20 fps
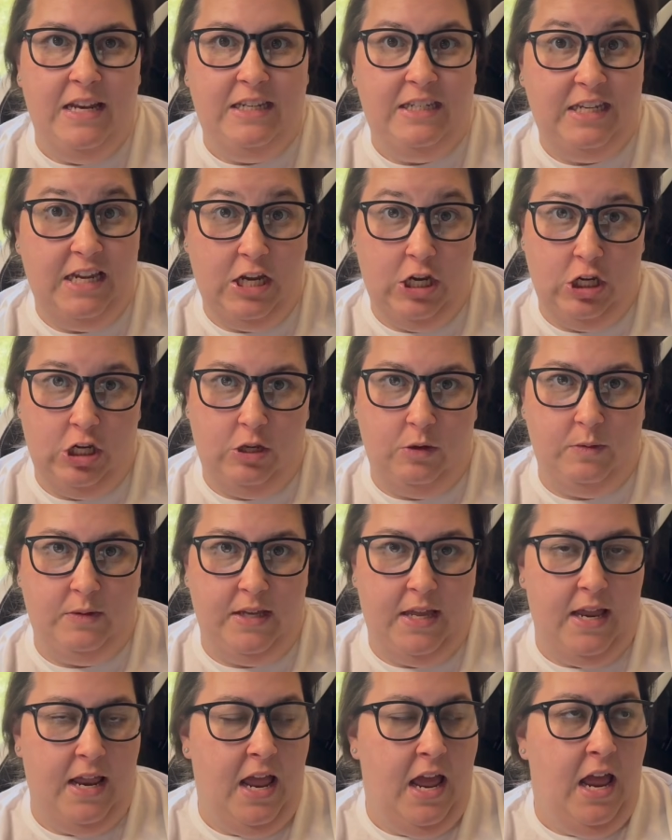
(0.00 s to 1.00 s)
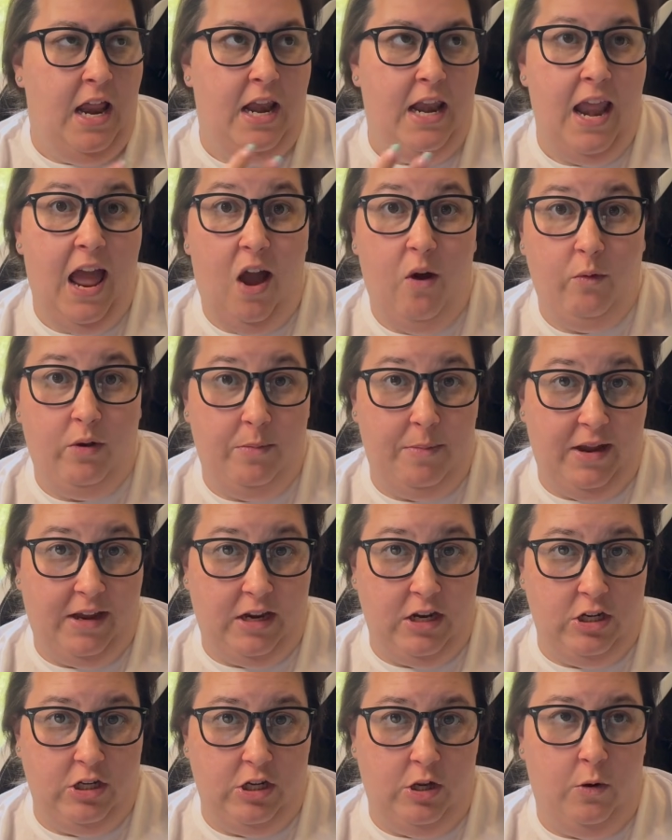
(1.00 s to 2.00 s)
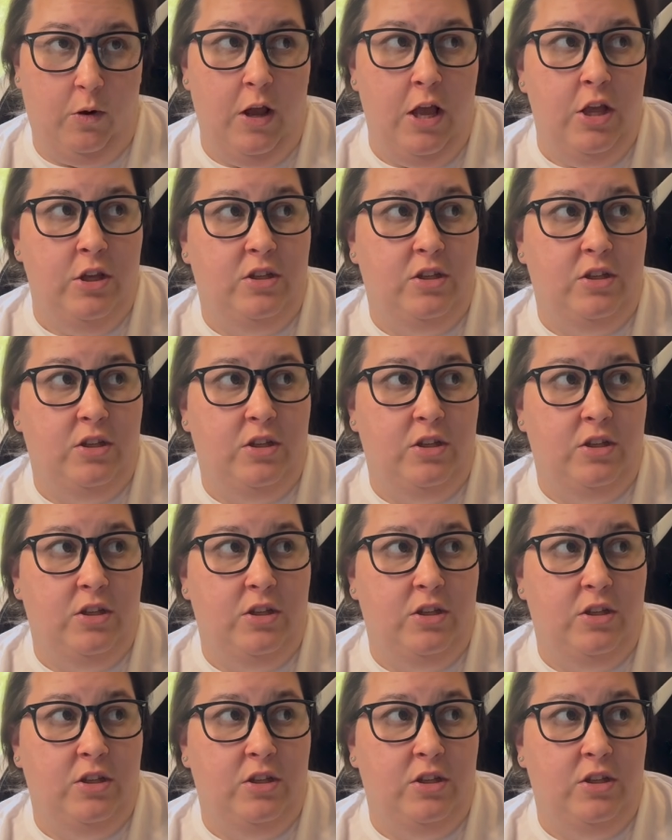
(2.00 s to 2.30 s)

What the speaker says: Didn't use it. Now what am I going to do?